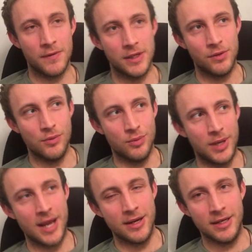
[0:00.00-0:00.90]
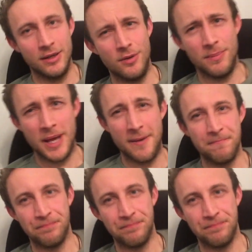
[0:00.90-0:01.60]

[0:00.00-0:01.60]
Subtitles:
It's all getting a little bit